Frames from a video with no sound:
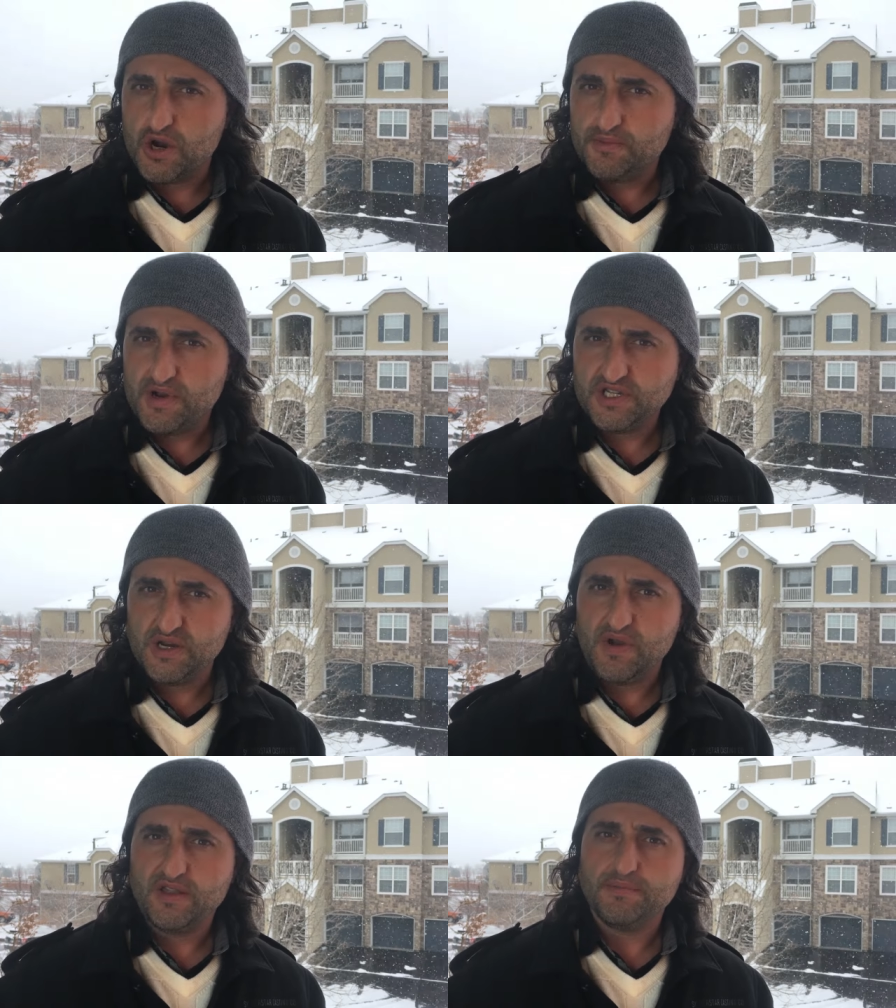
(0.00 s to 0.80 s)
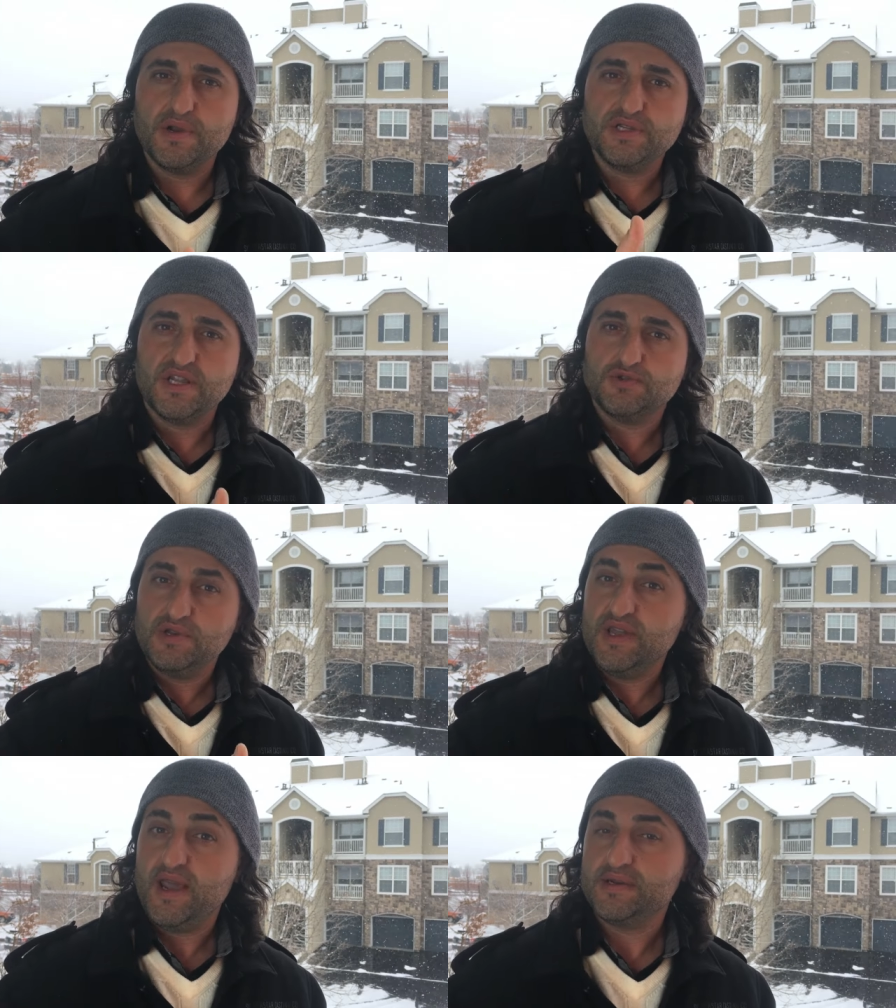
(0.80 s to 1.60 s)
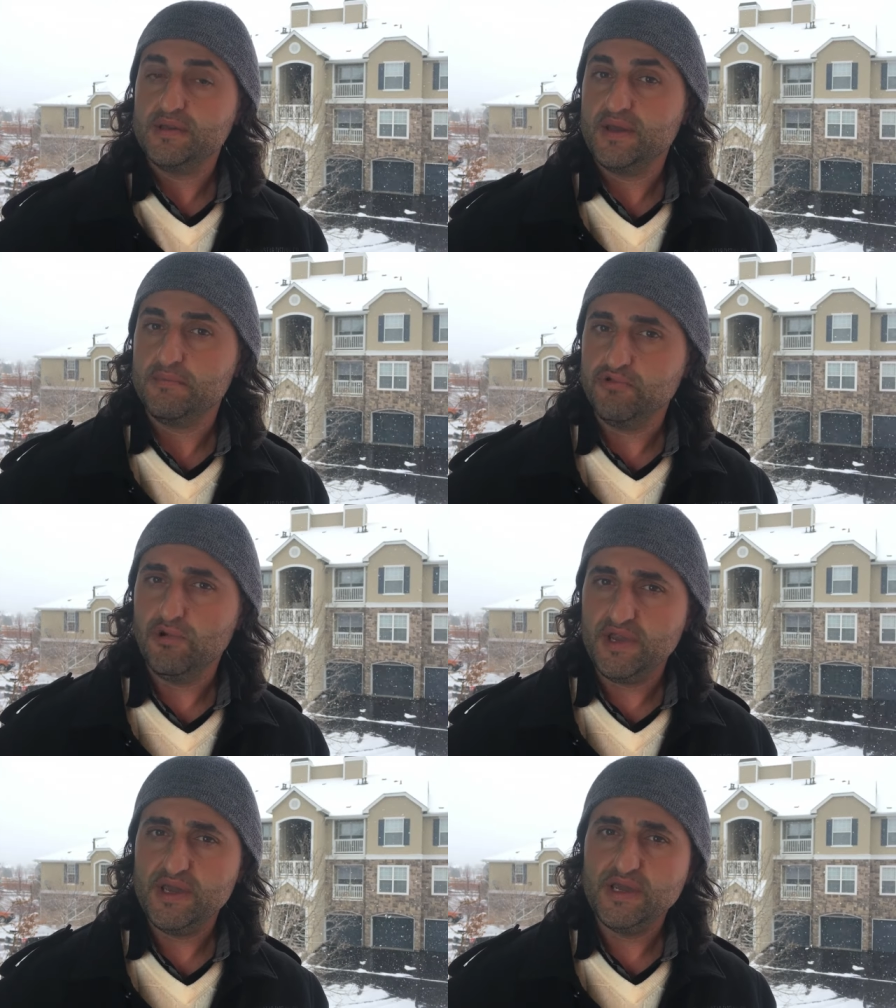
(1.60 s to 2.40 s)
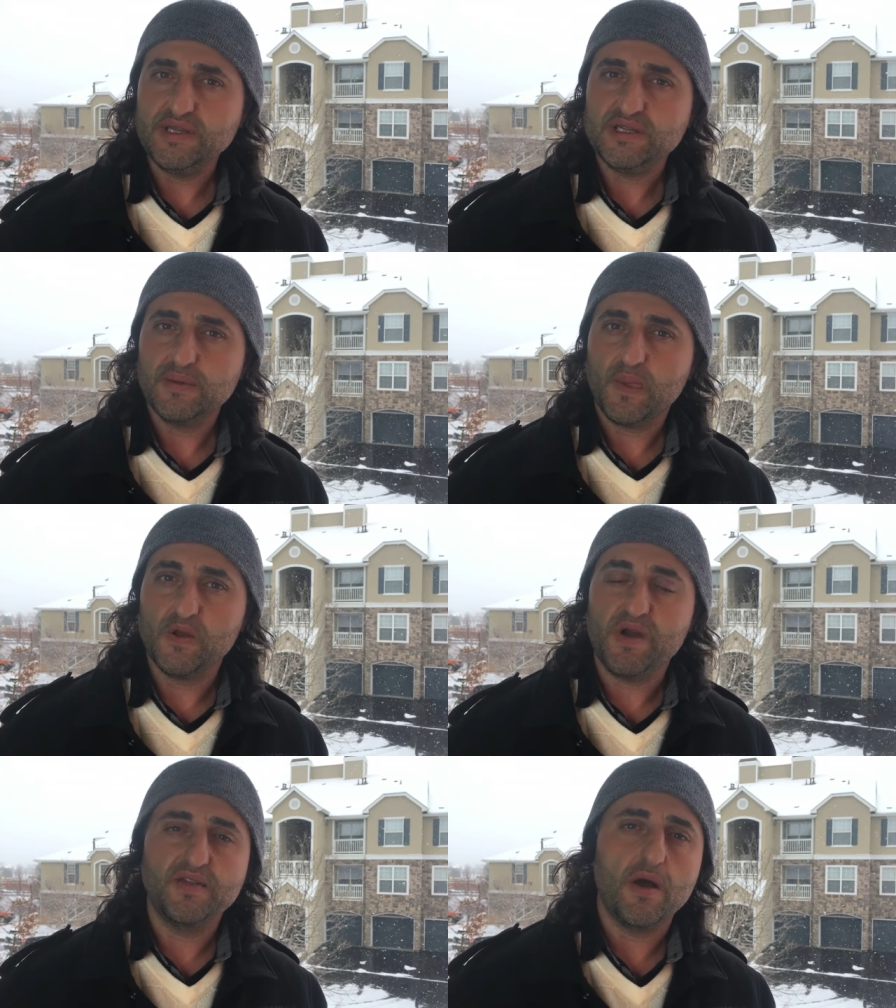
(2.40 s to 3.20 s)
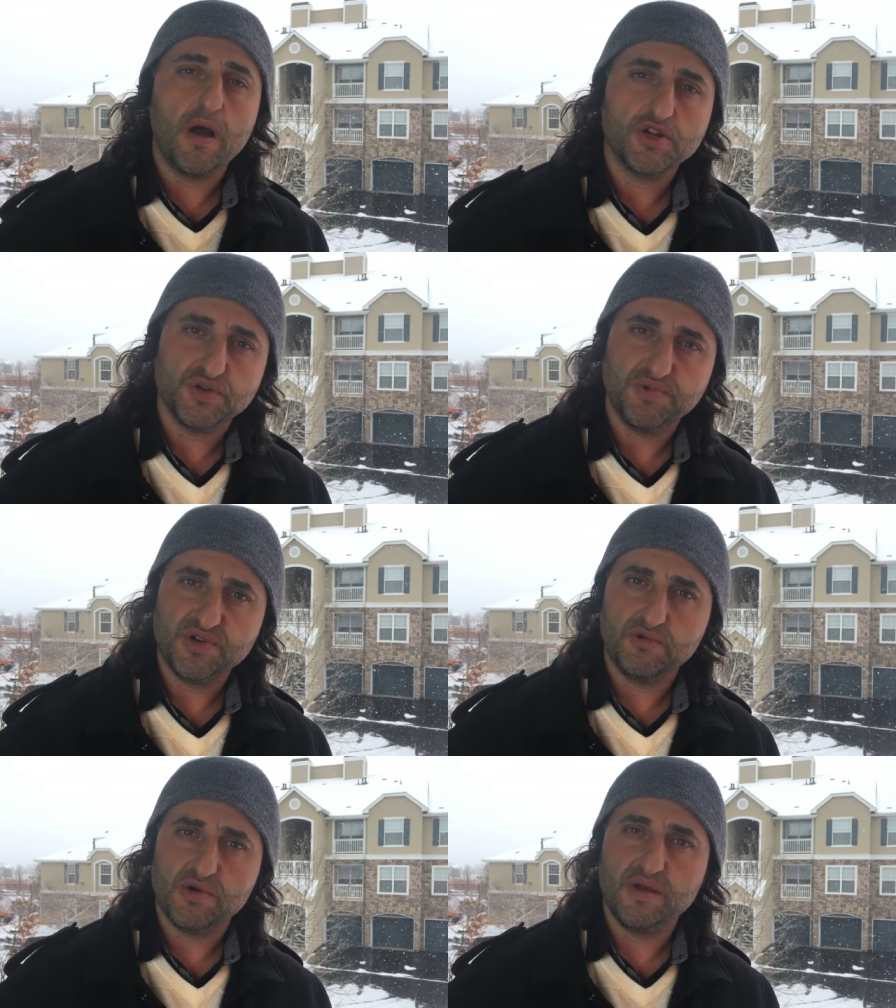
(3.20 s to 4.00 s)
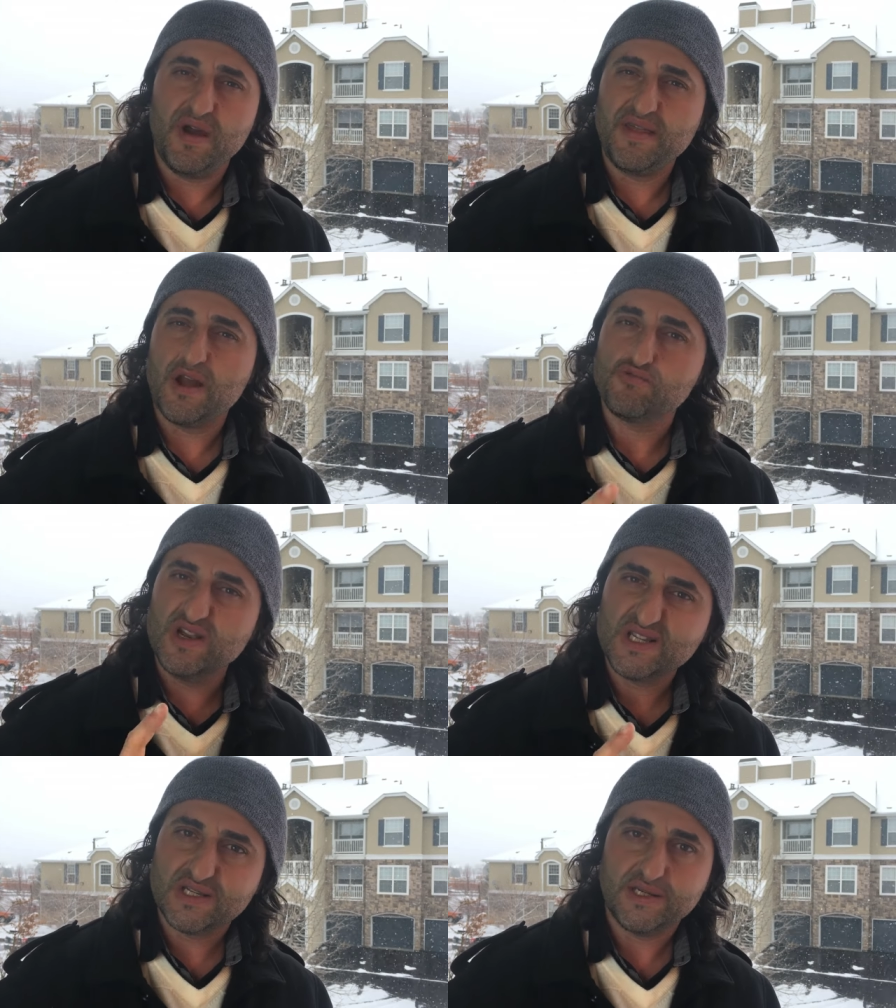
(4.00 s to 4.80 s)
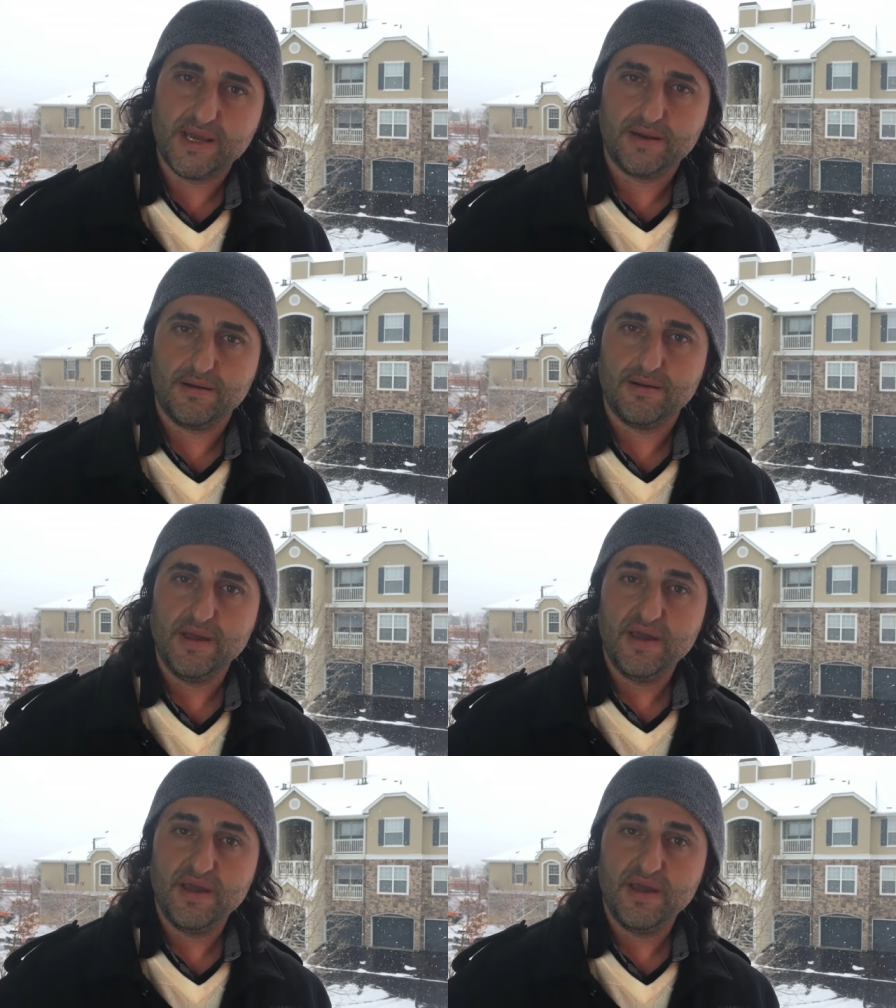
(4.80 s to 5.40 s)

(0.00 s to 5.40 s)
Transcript: R person? Am I the person that's really handling employees? Am I the entrepreneur? Am I that risk taker?